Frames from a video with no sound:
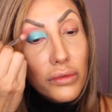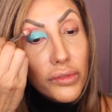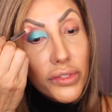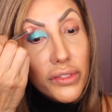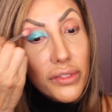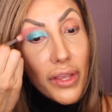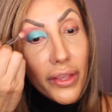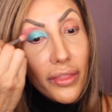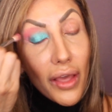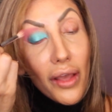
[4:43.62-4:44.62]
Just
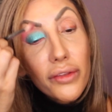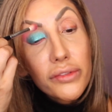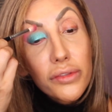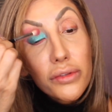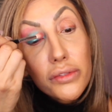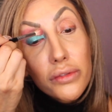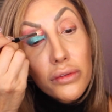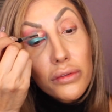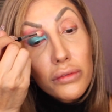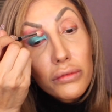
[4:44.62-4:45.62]
like that. So
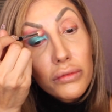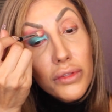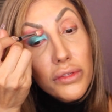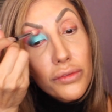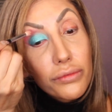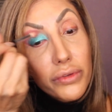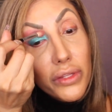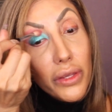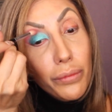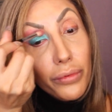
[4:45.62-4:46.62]
it's this
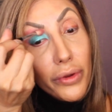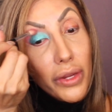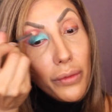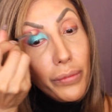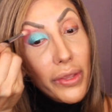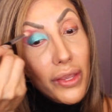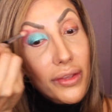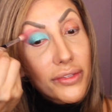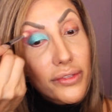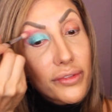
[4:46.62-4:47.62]
really pretty
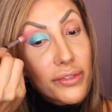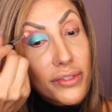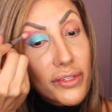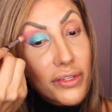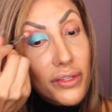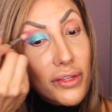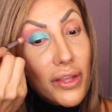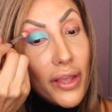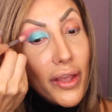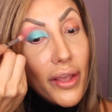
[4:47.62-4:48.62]
pink. So it's still
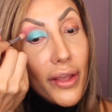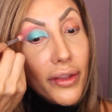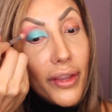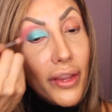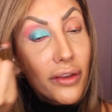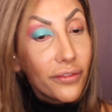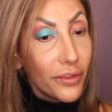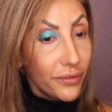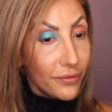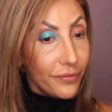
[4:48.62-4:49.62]
kind of
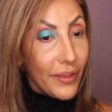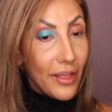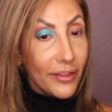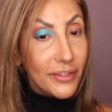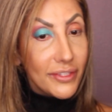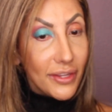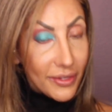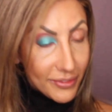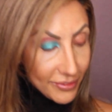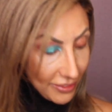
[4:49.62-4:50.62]
a
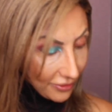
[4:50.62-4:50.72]
Valentine's Day